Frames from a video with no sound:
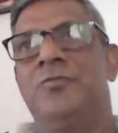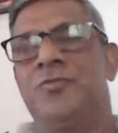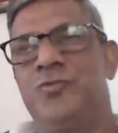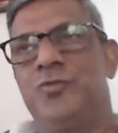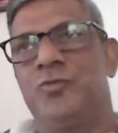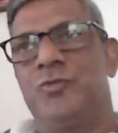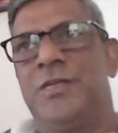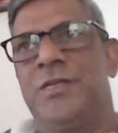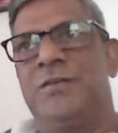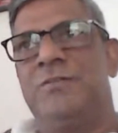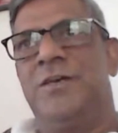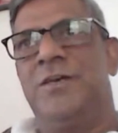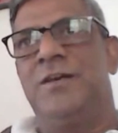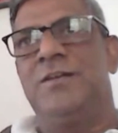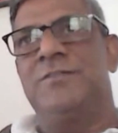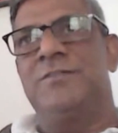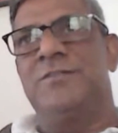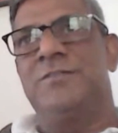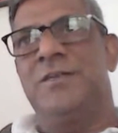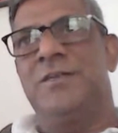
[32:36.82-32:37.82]
So two things are
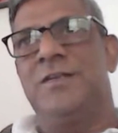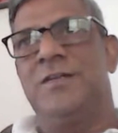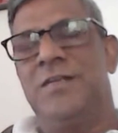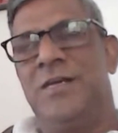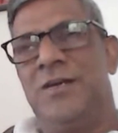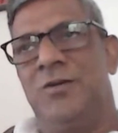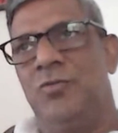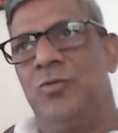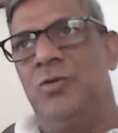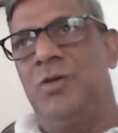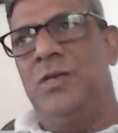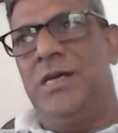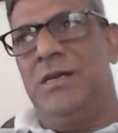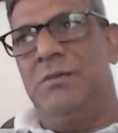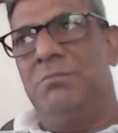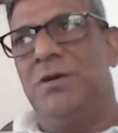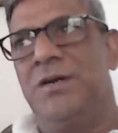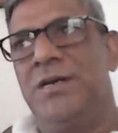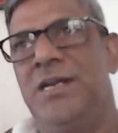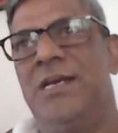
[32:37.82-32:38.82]
necessary. There, Holi
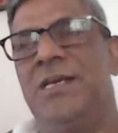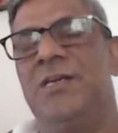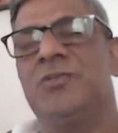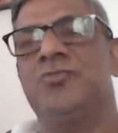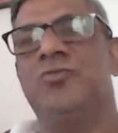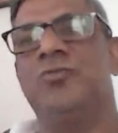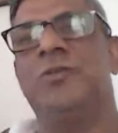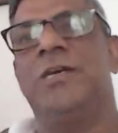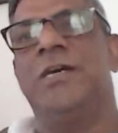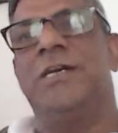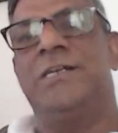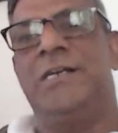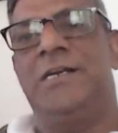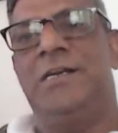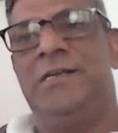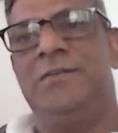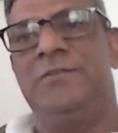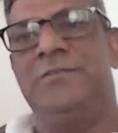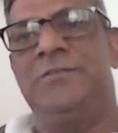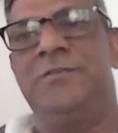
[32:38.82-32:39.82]
and Monday he should get
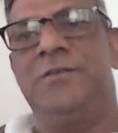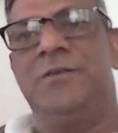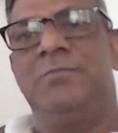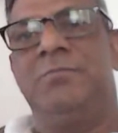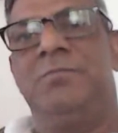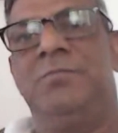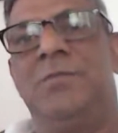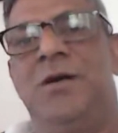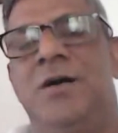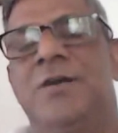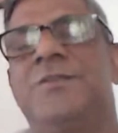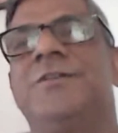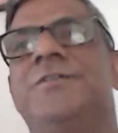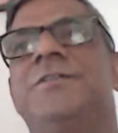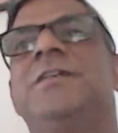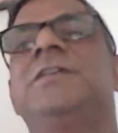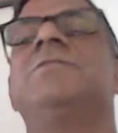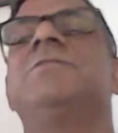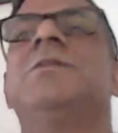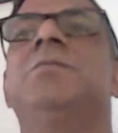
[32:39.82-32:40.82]
at least.
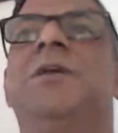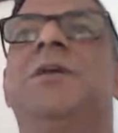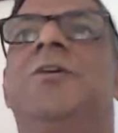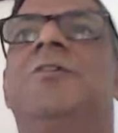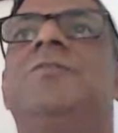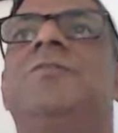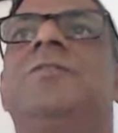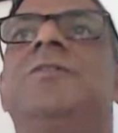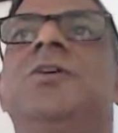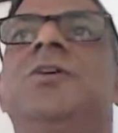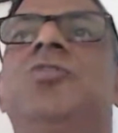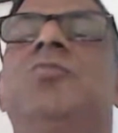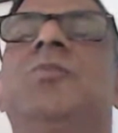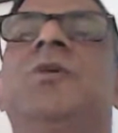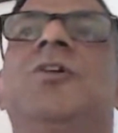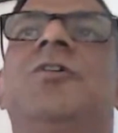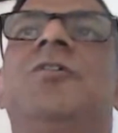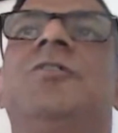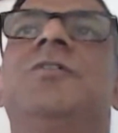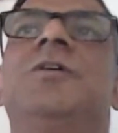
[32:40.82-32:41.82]
Other things you may
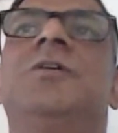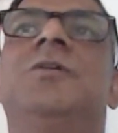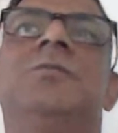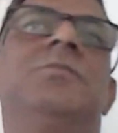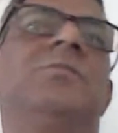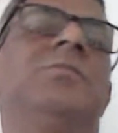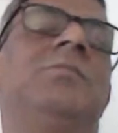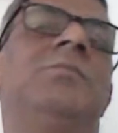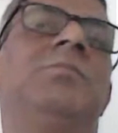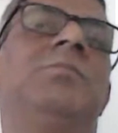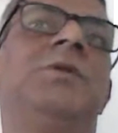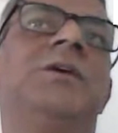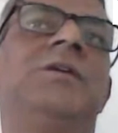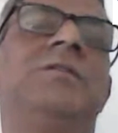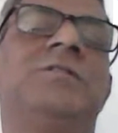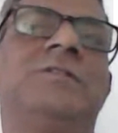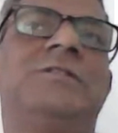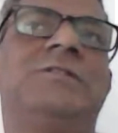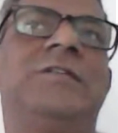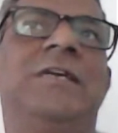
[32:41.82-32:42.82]
not
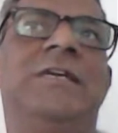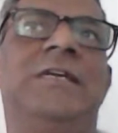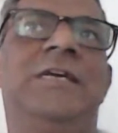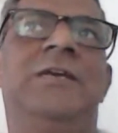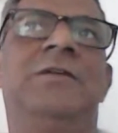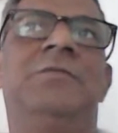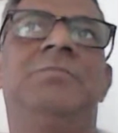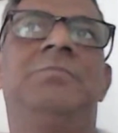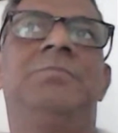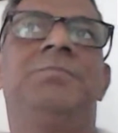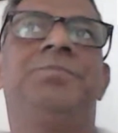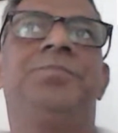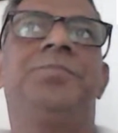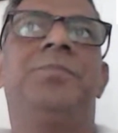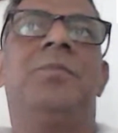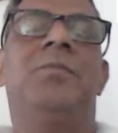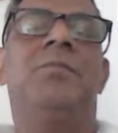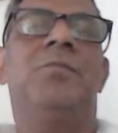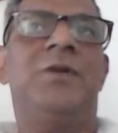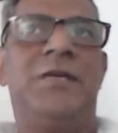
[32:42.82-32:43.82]
be interested in.
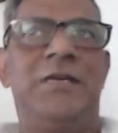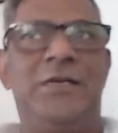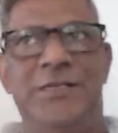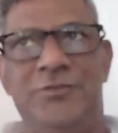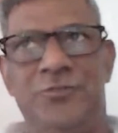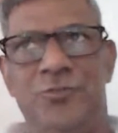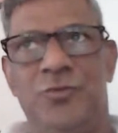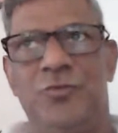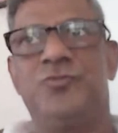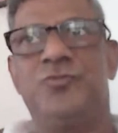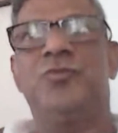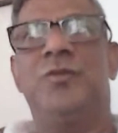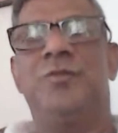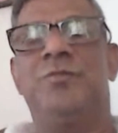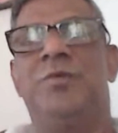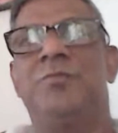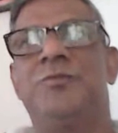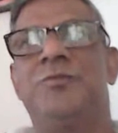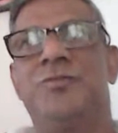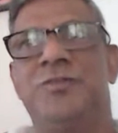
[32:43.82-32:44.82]
But at least those two
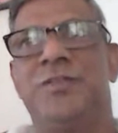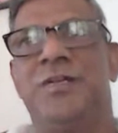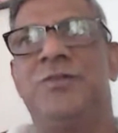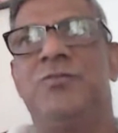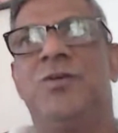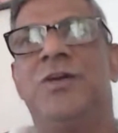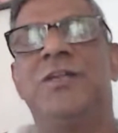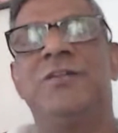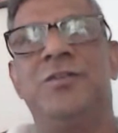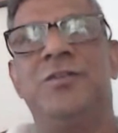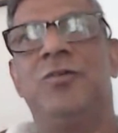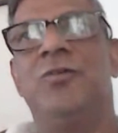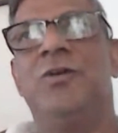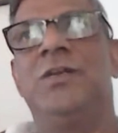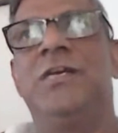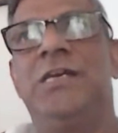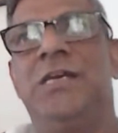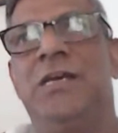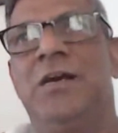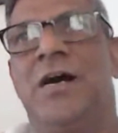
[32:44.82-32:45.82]
information that when is the
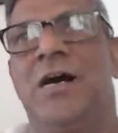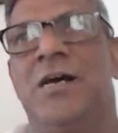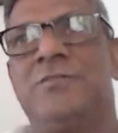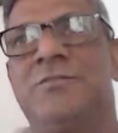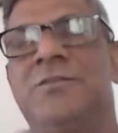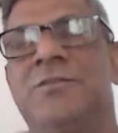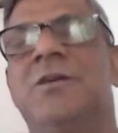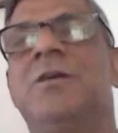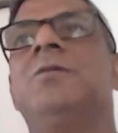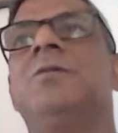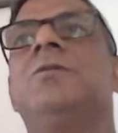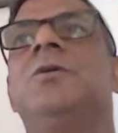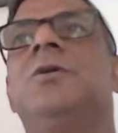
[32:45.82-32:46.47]
Holi, he asks.